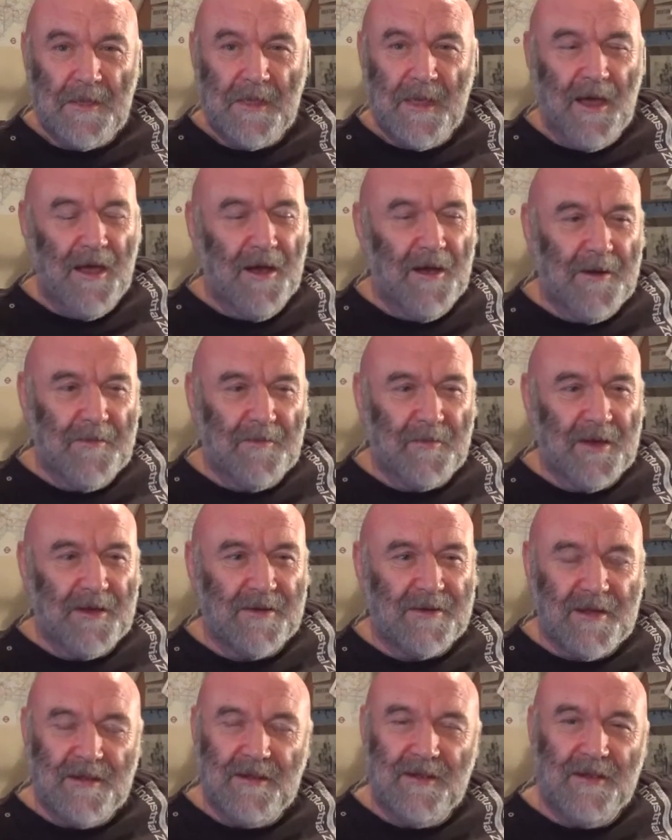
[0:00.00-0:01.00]

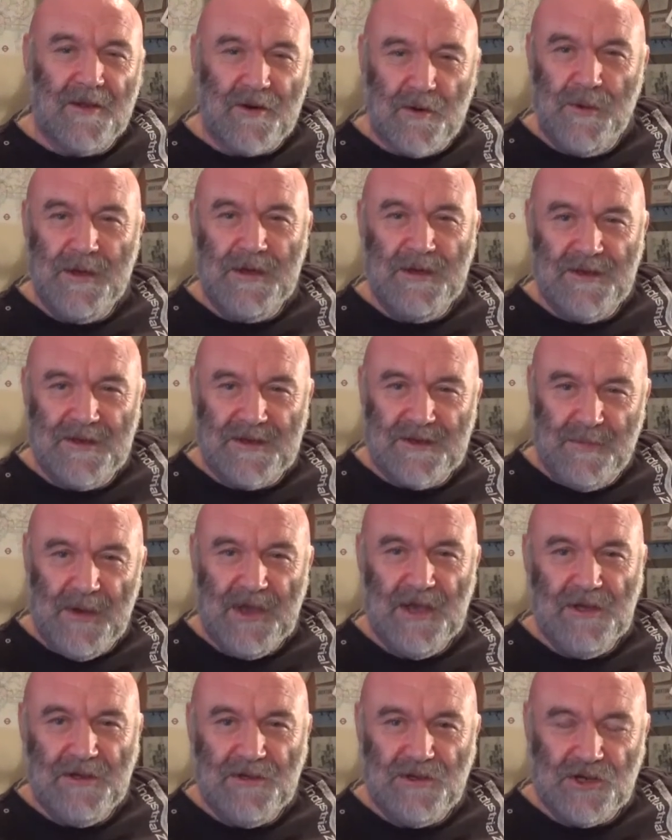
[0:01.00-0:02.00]
Instead of the Queen's
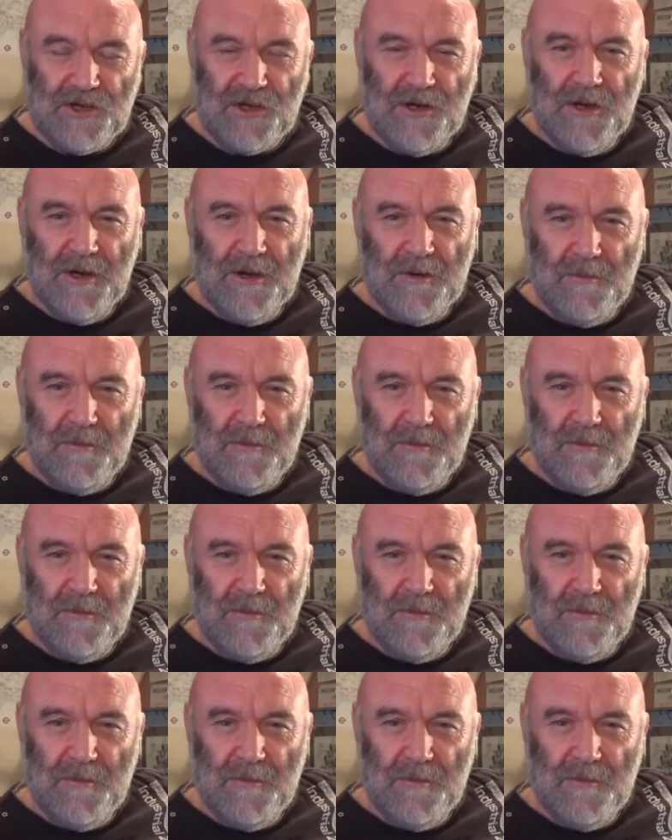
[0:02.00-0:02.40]
speech,